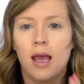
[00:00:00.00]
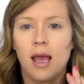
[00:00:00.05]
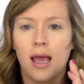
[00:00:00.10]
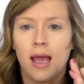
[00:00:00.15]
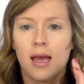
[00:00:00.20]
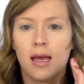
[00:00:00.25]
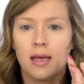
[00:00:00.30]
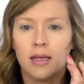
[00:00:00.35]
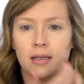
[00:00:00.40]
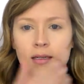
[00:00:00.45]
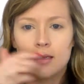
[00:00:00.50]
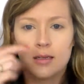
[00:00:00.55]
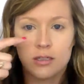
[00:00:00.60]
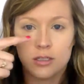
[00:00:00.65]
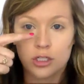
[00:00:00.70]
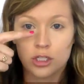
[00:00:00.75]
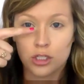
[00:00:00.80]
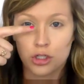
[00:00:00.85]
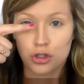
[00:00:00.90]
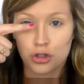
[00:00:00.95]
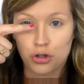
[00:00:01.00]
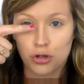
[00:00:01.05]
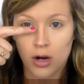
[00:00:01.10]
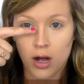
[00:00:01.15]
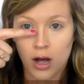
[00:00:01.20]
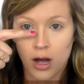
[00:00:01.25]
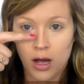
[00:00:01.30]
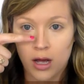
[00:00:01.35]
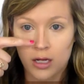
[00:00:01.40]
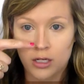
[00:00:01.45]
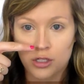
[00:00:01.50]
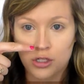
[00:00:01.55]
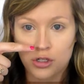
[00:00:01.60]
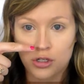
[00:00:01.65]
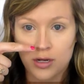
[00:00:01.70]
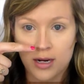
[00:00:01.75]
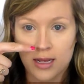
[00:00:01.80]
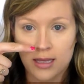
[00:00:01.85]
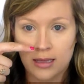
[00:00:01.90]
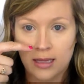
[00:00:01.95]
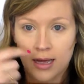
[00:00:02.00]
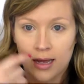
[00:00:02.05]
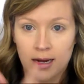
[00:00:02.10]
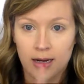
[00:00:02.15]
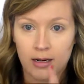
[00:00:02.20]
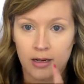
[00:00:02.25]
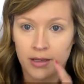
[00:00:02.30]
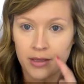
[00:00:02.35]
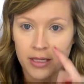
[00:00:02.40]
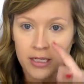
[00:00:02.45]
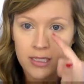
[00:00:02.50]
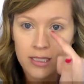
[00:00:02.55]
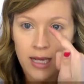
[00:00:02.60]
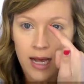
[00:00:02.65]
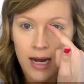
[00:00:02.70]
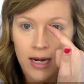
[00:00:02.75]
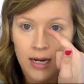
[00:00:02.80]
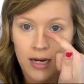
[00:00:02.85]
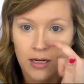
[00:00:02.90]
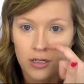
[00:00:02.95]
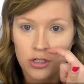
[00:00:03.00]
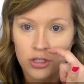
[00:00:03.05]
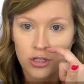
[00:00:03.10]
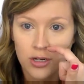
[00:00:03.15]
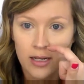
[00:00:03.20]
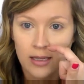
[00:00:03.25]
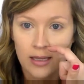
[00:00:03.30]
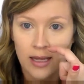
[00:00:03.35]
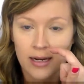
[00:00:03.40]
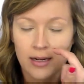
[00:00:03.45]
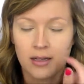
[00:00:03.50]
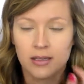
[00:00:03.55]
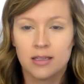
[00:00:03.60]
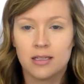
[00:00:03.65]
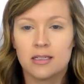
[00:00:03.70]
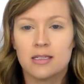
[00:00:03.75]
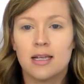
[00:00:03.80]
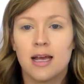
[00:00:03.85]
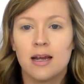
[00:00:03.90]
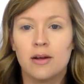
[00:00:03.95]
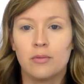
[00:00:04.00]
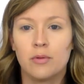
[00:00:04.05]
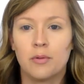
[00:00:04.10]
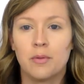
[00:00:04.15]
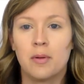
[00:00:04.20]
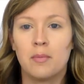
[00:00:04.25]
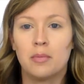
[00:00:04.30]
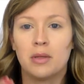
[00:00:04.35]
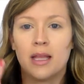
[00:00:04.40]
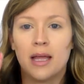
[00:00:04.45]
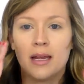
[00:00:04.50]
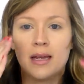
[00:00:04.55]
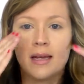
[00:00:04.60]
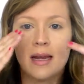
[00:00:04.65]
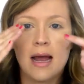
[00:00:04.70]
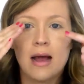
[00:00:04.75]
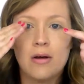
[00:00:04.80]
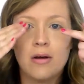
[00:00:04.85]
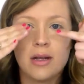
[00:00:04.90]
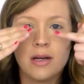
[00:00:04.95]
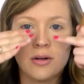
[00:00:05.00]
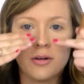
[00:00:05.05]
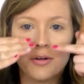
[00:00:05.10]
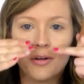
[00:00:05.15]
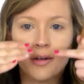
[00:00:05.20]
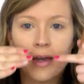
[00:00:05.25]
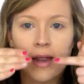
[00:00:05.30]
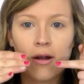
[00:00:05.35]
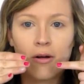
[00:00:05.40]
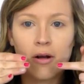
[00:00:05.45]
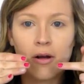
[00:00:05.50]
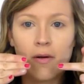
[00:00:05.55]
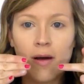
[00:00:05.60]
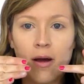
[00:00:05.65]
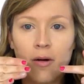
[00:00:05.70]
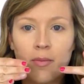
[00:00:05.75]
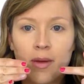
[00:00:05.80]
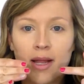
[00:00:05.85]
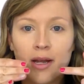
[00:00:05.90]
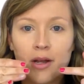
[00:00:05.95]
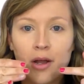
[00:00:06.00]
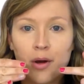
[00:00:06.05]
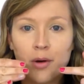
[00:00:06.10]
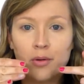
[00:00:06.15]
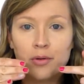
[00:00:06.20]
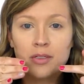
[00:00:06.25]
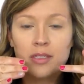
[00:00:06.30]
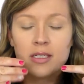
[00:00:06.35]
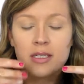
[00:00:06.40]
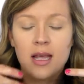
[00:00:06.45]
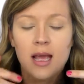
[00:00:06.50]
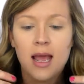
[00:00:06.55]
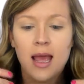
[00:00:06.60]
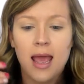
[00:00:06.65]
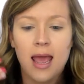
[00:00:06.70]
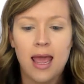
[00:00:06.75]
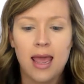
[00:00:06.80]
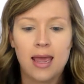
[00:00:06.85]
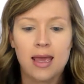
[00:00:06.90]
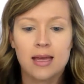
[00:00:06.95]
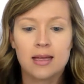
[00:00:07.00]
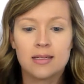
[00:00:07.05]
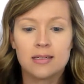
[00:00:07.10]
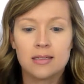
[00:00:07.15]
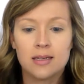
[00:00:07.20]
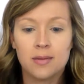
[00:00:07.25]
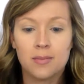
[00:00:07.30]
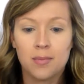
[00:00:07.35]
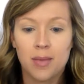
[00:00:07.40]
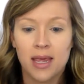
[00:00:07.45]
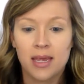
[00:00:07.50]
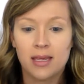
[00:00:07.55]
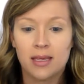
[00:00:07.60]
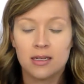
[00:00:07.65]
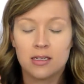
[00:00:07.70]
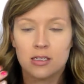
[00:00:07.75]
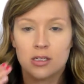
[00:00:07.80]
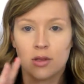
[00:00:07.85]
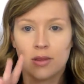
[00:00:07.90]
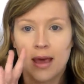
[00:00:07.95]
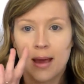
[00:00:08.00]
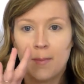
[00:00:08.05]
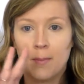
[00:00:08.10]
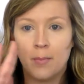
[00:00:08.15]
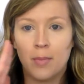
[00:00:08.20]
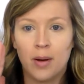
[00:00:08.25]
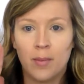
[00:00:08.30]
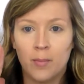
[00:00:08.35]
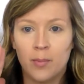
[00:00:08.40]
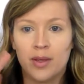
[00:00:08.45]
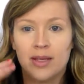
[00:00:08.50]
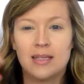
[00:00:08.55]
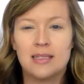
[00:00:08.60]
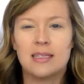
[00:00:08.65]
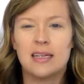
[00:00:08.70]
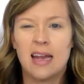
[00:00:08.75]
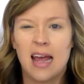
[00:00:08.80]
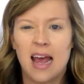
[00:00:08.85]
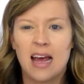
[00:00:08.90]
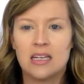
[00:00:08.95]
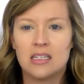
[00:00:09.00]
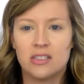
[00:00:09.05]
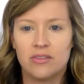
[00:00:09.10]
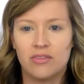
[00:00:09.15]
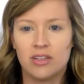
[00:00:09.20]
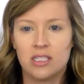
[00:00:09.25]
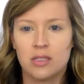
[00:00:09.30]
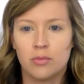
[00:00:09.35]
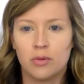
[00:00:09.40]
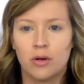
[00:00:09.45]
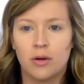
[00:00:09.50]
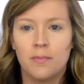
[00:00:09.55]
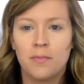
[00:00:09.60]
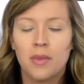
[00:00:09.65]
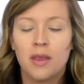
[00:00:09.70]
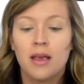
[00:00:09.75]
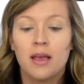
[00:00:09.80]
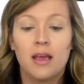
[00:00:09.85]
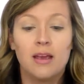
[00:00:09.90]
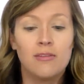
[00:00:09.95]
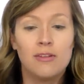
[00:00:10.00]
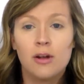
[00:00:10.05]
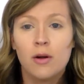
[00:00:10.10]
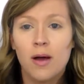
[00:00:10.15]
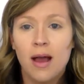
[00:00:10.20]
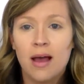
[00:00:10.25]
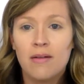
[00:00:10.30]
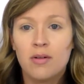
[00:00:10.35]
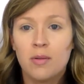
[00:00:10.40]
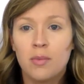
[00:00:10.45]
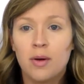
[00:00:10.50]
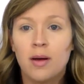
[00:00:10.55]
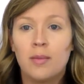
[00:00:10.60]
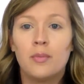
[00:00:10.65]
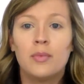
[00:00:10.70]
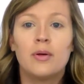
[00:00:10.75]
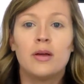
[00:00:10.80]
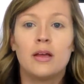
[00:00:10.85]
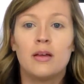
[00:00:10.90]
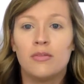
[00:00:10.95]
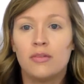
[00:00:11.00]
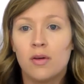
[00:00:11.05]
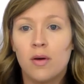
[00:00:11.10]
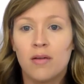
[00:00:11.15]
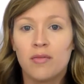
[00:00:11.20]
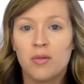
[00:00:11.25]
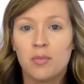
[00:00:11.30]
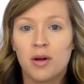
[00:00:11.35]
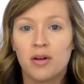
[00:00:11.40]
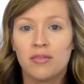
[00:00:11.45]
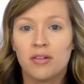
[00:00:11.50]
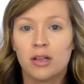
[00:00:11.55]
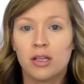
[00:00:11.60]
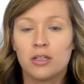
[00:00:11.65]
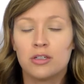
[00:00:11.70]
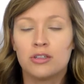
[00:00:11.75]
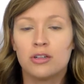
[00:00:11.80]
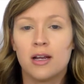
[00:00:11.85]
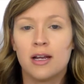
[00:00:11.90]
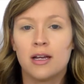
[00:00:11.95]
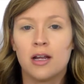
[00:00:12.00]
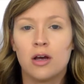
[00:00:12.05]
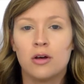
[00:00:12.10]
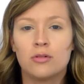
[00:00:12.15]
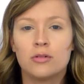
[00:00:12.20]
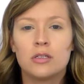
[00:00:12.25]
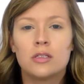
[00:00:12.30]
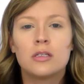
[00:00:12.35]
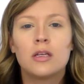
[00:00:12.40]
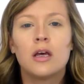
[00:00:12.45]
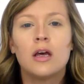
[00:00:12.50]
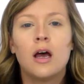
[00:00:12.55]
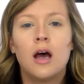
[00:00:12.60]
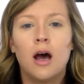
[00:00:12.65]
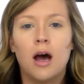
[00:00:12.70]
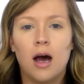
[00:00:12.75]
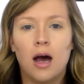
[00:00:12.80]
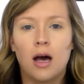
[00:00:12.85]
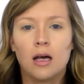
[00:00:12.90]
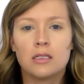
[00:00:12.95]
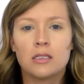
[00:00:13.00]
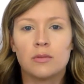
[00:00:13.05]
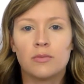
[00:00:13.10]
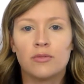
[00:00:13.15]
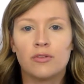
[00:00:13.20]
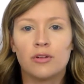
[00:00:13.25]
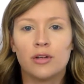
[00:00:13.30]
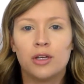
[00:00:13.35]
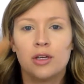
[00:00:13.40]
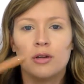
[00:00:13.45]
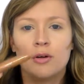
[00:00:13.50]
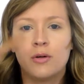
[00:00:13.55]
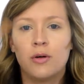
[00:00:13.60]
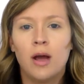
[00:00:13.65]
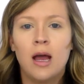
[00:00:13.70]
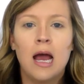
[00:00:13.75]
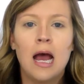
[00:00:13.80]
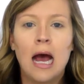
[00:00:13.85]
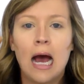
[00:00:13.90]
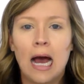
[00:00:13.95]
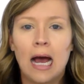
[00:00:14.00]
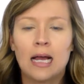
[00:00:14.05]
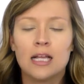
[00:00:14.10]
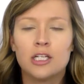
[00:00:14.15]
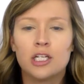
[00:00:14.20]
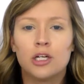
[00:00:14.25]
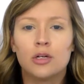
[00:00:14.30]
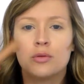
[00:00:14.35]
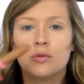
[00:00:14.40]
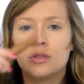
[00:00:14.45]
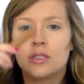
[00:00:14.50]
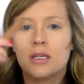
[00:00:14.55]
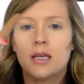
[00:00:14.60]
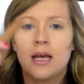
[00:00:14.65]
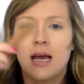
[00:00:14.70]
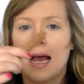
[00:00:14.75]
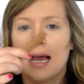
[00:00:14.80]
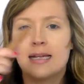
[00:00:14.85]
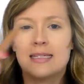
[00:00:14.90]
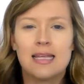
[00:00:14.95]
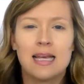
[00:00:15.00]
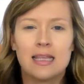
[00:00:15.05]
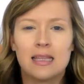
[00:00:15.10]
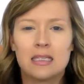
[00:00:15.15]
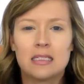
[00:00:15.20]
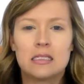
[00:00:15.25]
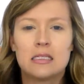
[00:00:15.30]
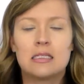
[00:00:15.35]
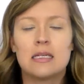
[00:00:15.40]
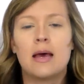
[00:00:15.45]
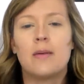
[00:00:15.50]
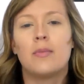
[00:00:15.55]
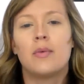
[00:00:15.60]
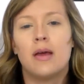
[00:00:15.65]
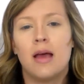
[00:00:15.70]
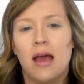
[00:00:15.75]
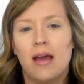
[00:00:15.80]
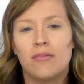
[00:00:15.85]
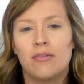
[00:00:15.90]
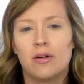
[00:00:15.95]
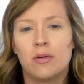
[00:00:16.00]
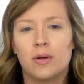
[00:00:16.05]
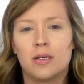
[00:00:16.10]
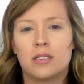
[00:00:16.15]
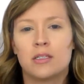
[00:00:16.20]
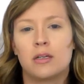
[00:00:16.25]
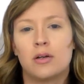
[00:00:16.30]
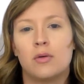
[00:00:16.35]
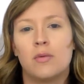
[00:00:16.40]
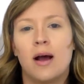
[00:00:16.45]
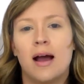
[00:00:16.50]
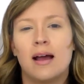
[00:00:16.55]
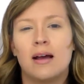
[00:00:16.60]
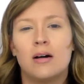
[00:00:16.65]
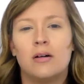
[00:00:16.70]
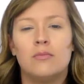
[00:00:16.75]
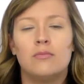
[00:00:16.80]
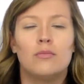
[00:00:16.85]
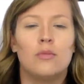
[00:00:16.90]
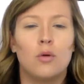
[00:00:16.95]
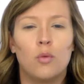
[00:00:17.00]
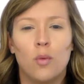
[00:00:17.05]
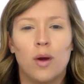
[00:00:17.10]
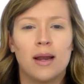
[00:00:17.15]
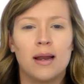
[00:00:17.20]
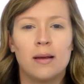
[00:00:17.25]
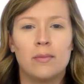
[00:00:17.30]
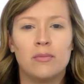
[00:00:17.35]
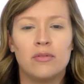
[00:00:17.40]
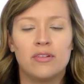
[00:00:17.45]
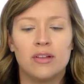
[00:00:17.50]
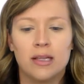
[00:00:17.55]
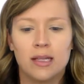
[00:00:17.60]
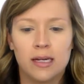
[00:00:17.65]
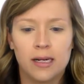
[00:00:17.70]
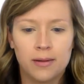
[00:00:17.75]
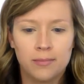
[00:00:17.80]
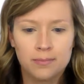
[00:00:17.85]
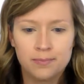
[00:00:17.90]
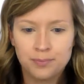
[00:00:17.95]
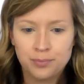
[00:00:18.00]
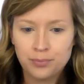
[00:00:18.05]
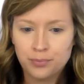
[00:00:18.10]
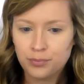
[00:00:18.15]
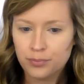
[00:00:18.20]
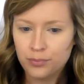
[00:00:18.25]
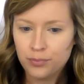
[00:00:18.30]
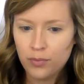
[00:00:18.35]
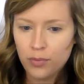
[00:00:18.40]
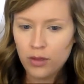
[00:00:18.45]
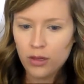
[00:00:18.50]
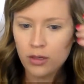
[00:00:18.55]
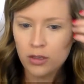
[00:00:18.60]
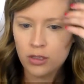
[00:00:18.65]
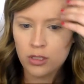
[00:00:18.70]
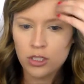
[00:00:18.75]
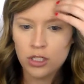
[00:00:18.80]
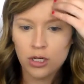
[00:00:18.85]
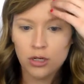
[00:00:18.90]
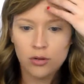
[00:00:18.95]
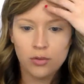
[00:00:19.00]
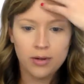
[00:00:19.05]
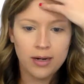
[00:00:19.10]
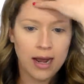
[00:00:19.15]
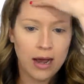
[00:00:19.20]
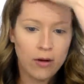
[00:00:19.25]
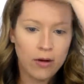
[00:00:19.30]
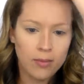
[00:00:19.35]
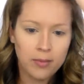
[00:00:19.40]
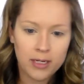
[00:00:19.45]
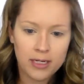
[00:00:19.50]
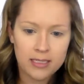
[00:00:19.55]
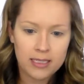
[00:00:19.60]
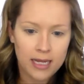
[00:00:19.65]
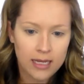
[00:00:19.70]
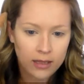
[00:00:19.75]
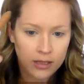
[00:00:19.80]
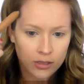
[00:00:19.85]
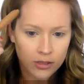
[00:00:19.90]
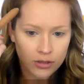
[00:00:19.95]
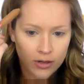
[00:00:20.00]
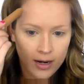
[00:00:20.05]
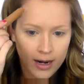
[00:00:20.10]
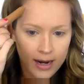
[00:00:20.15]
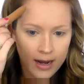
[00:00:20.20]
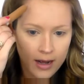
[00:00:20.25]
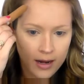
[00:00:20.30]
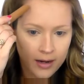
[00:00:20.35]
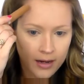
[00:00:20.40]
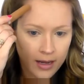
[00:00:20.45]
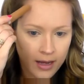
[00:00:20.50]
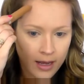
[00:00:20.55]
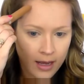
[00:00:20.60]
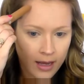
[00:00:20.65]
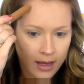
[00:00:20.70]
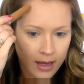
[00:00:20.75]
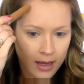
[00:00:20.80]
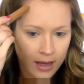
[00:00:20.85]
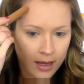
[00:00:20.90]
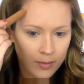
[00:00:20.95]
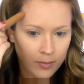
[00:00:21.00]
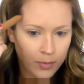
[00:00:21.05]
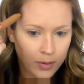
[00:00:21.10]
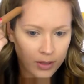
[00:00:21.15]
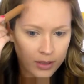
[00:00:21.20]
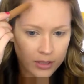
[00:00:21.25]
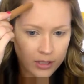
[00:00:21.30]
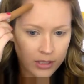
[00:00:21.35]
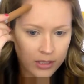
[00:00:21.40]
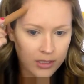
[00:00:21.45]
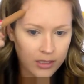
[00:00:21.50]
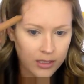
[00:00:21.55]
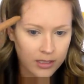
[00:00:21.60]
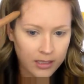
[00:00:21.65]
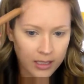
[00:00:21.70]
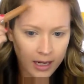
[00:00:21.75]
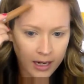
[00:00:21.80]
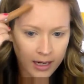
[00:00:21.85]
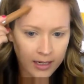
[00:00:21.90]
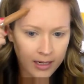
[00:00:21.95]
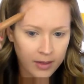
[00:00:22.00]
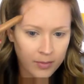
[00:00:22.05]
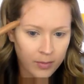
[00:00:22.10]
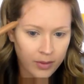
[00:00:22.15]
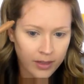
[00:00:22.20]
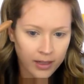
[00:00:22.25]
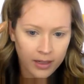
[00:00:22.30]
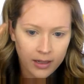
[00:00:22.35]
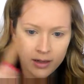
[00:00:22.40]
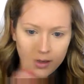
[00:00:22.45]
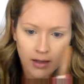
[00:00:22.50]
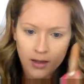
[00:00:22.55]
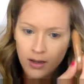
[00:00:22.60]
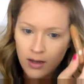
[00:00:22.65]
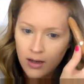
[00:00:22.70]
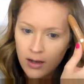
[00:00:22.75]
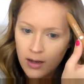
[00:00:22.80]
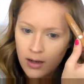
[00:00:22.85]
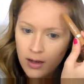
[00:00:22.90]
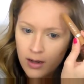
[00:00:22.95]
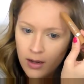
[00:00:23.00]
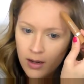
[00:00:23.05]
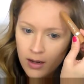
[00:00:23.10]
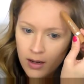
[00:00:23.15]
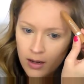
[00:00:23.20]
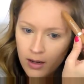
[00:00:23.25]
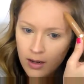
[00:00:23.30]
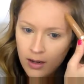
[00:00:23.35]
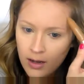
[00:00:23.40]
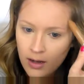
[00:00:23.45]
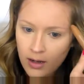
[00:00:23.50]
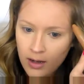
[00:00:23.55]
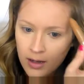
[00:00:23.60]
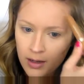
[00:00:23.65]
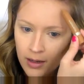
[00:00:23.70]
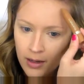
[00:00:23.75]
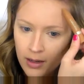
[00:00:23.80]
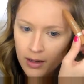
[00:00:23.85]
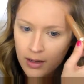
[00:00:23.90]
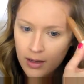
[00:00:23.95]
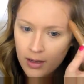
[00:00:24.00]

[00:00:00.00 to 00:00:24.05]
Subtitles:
and just draw a straight line on this side and a straight line on this side, and when we blend it out, it'll narrow out my nose and make it so that bump isn't as visible. If you don't have a bump, if you have a perfectly straight nose, awesome for you. I don't. I take this step every once in a while when I'm feeling it. So now I'm going to take this crayon and put just a tiny bit on,